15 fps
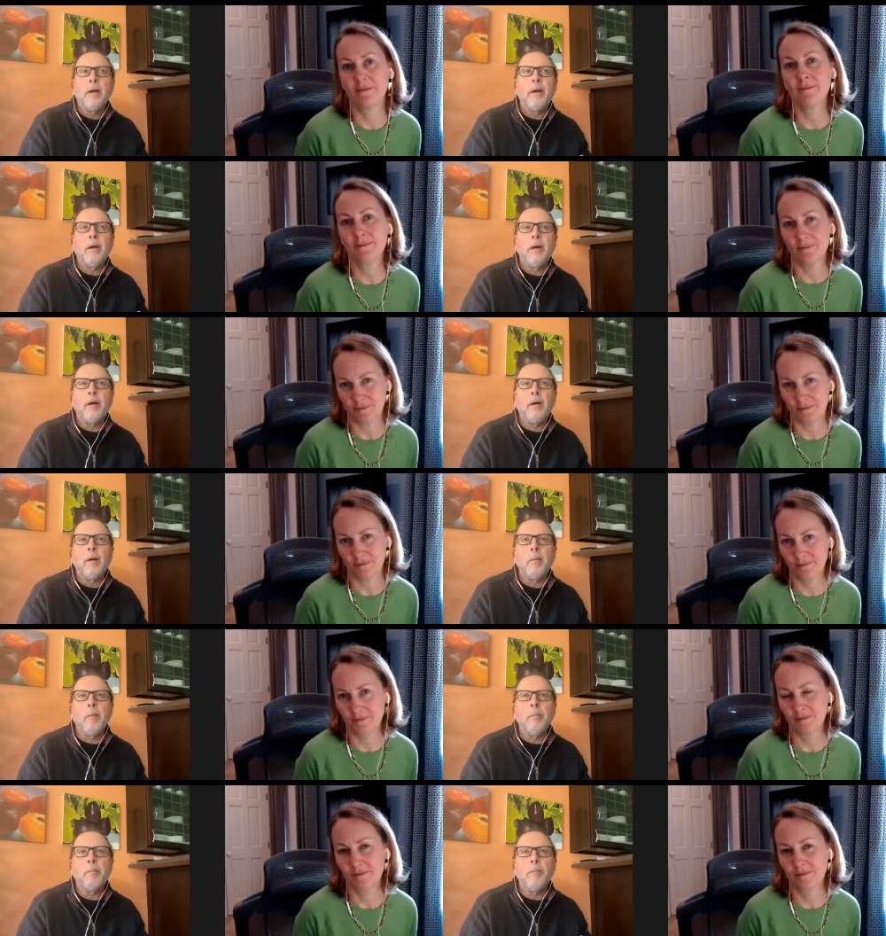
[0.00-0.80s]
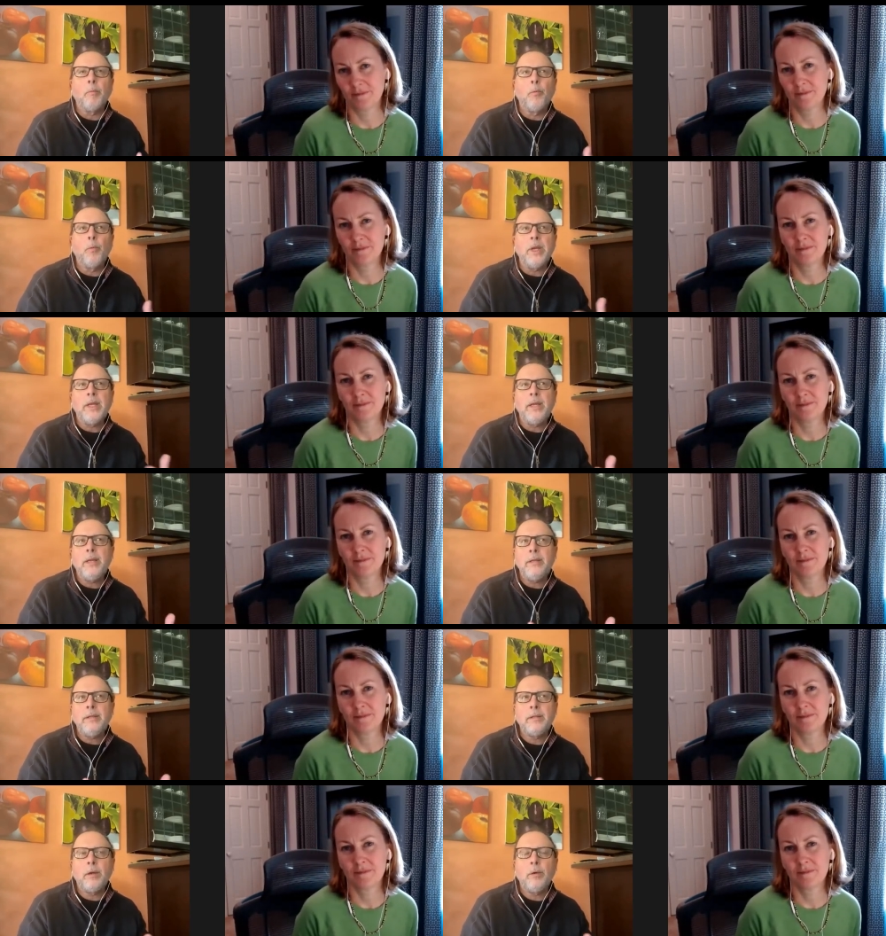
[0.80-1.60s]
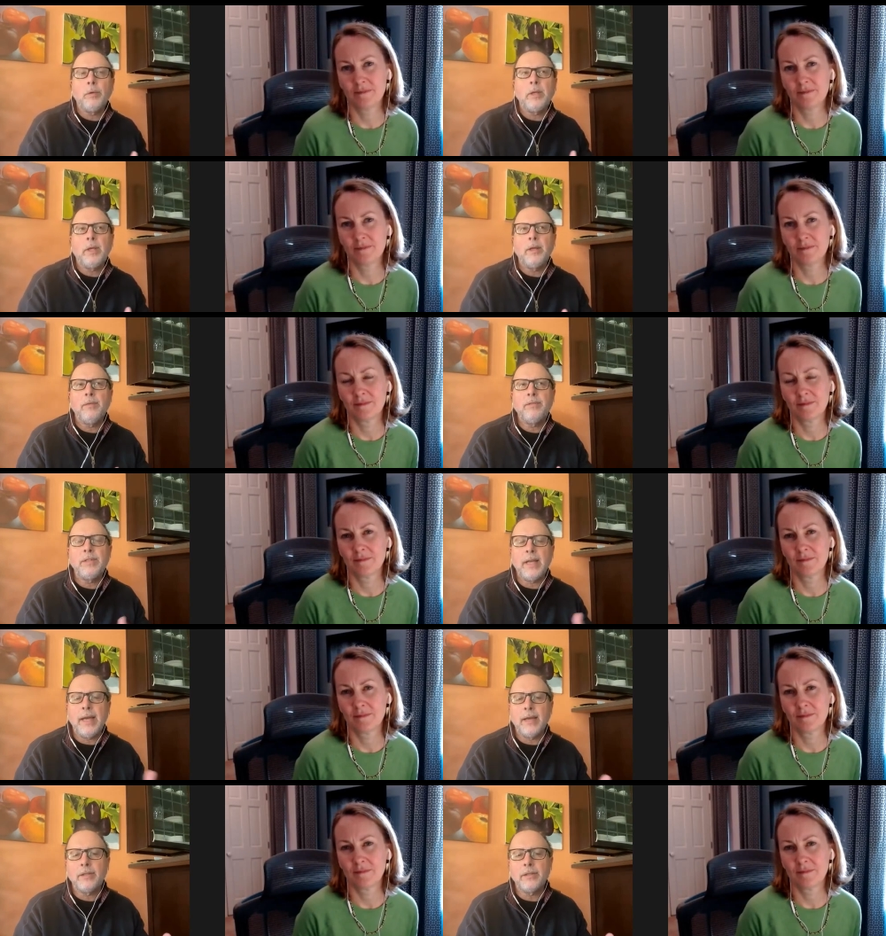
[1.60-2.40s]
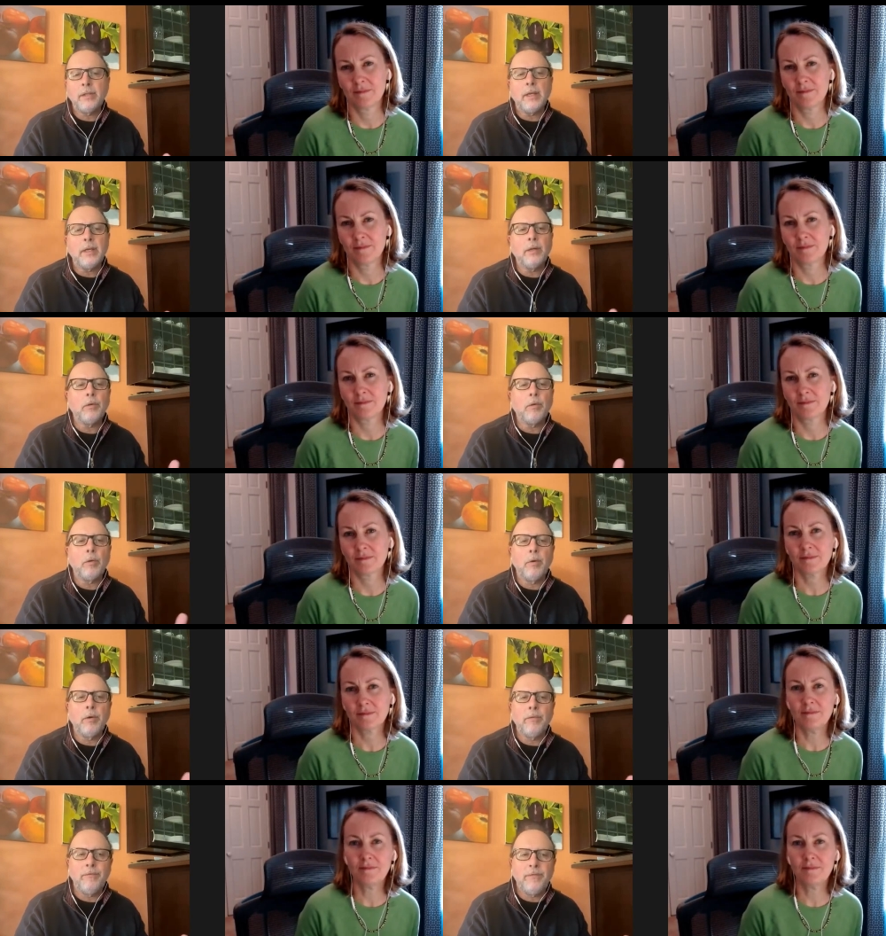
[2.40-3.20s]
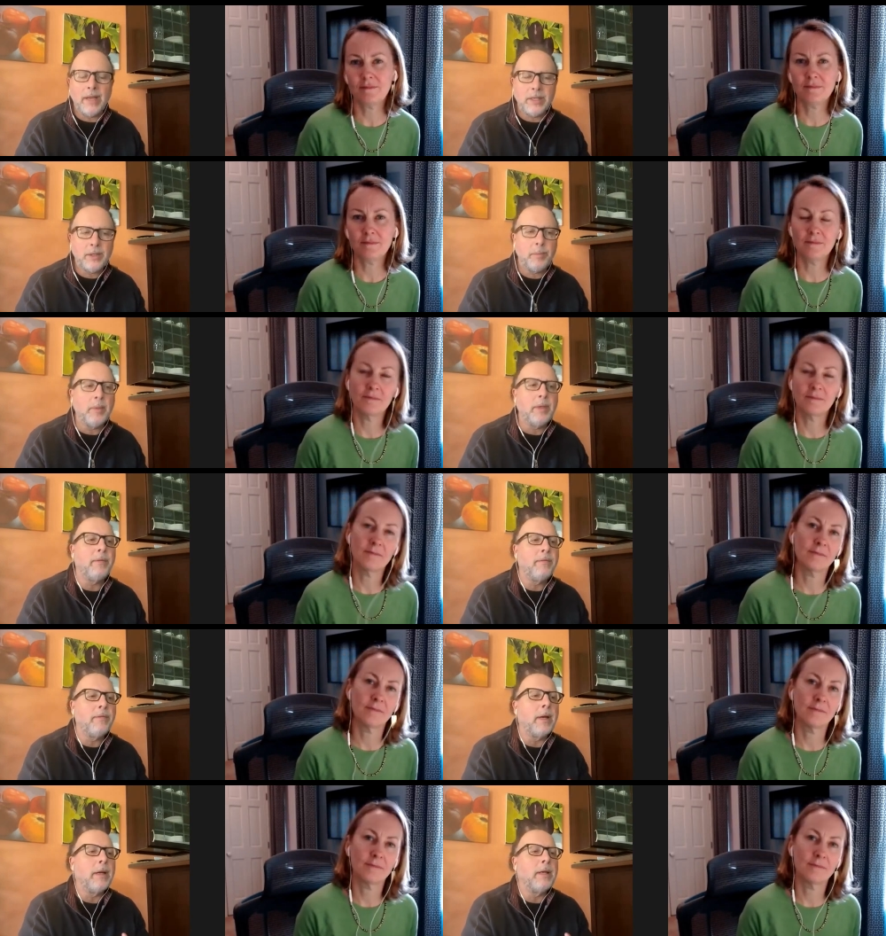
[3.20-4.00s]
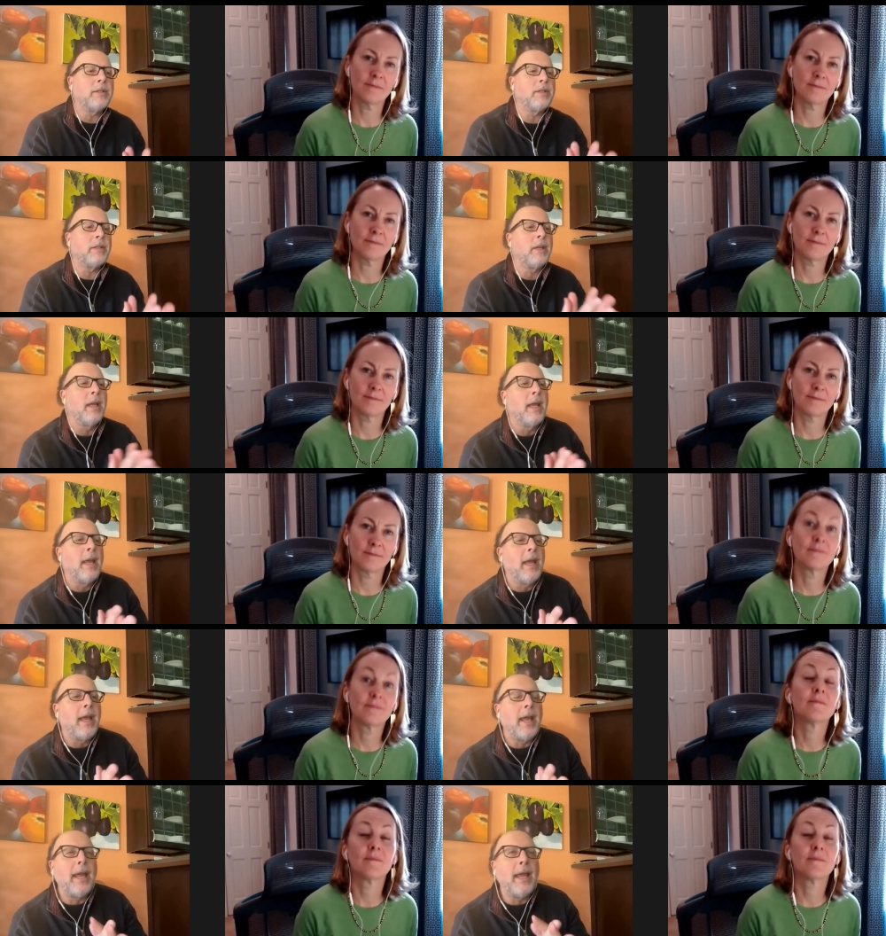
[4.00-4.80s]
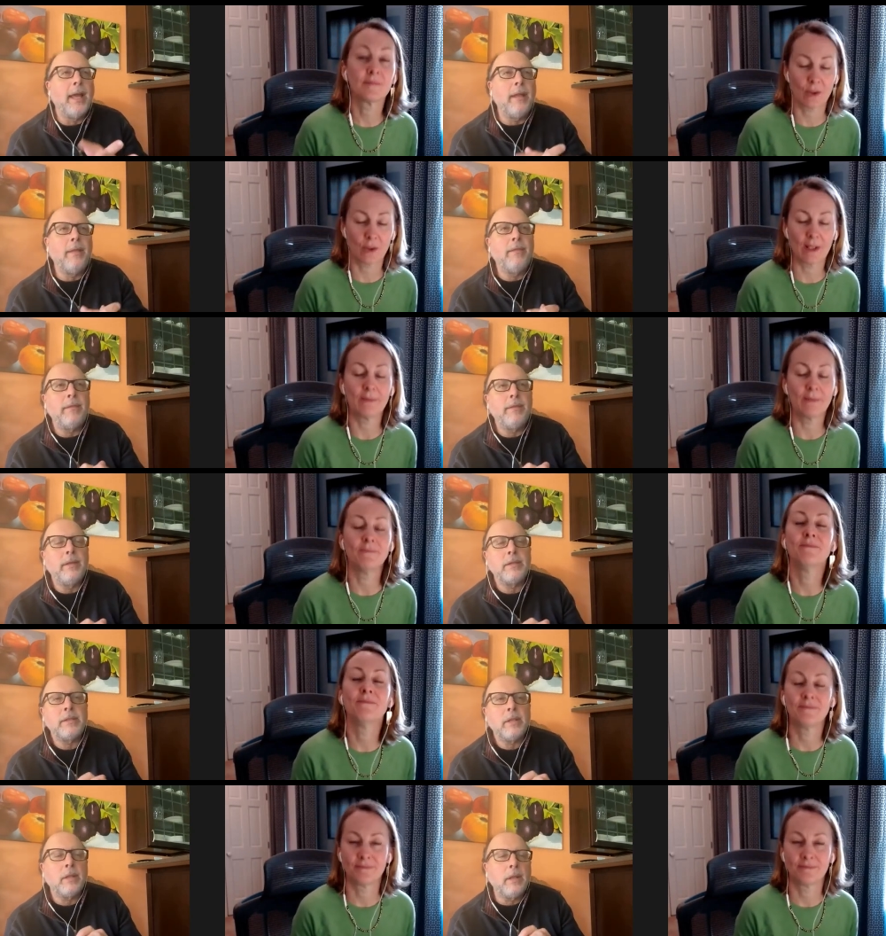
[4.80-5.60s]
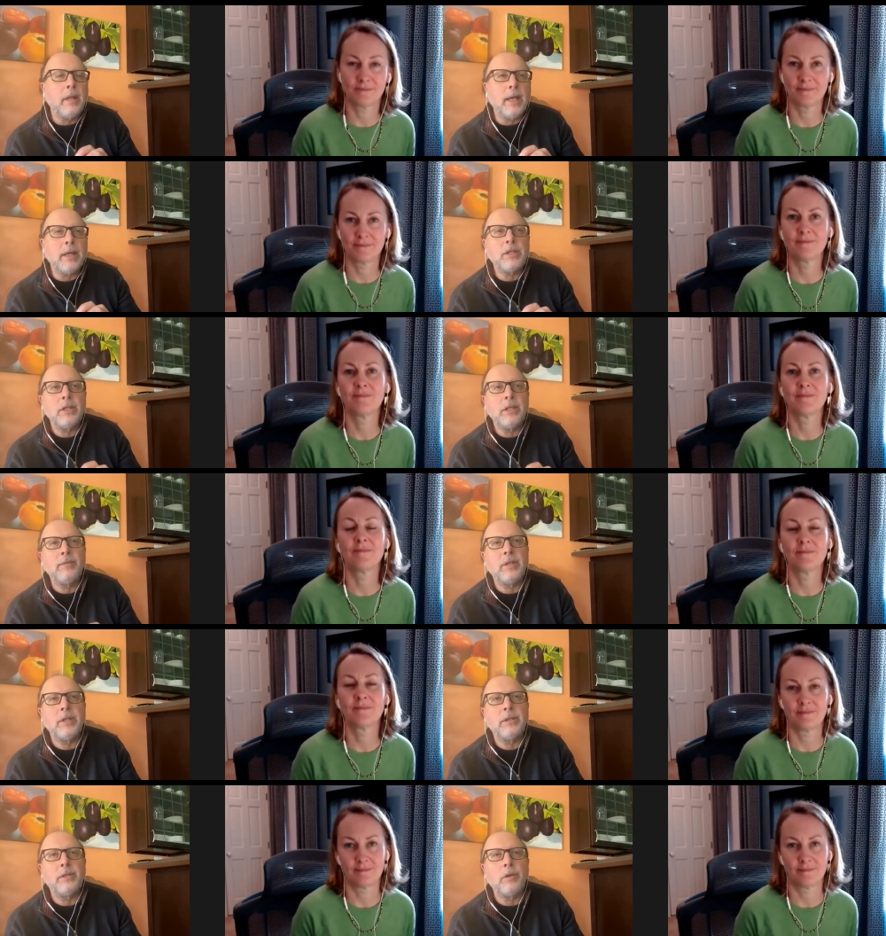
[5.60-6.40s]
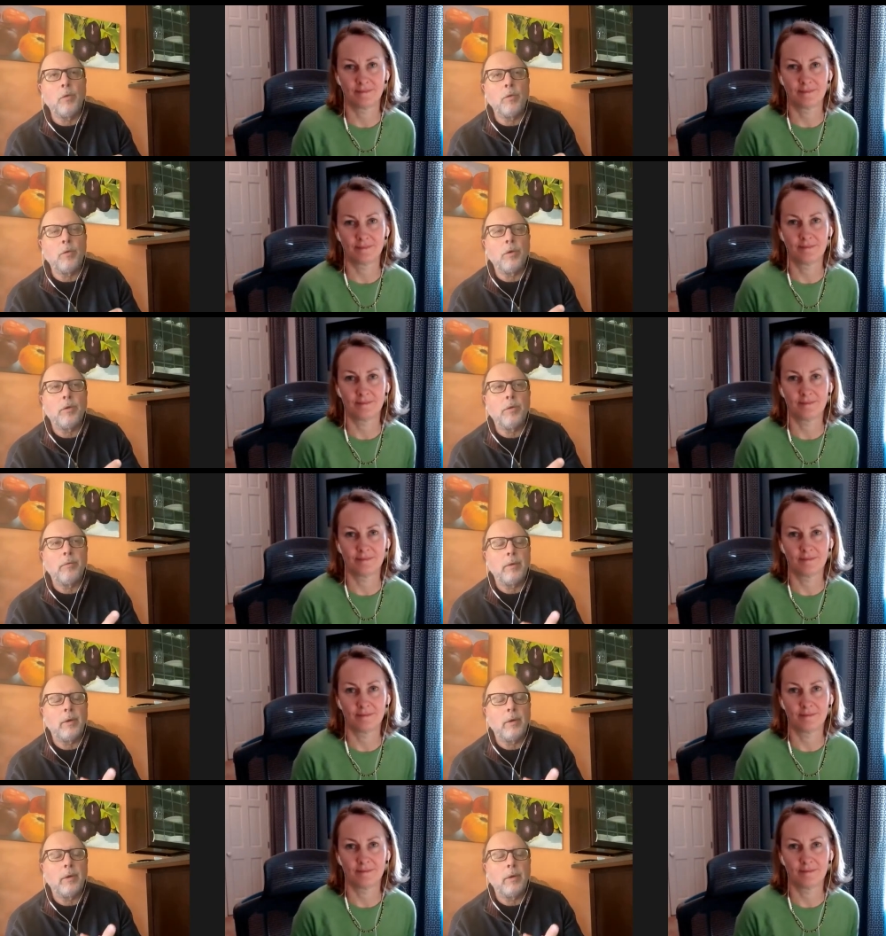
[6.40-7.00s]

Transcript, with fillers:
Speaker 1: um, we don't give tax, legal, or investment advice and the selection of the donor